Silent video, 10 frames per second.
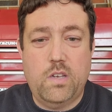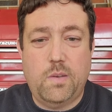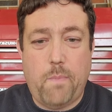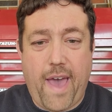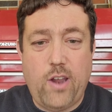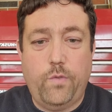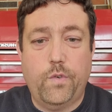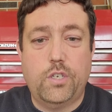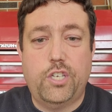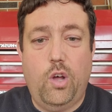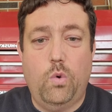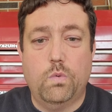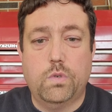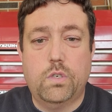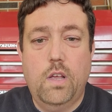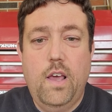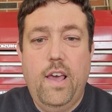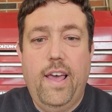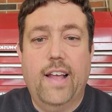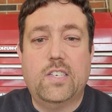It's a battle for souls.
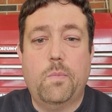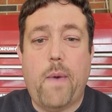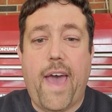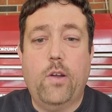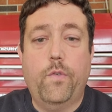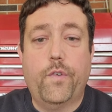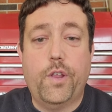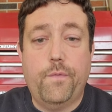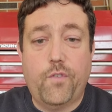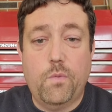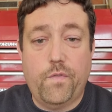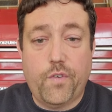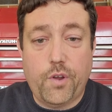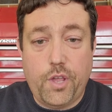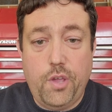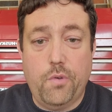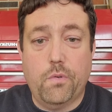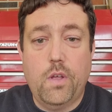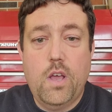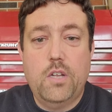It's a battle for you, for, for
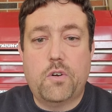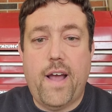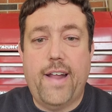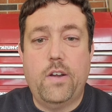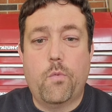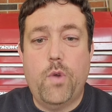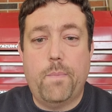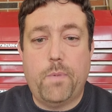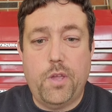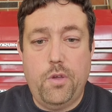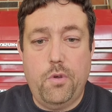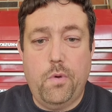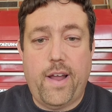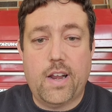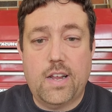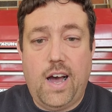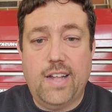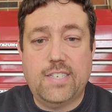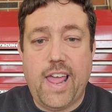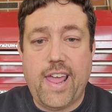you trying to rip you out of
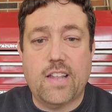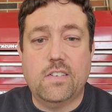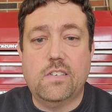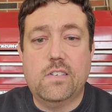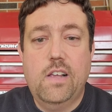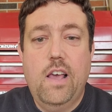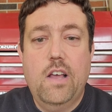God's hands,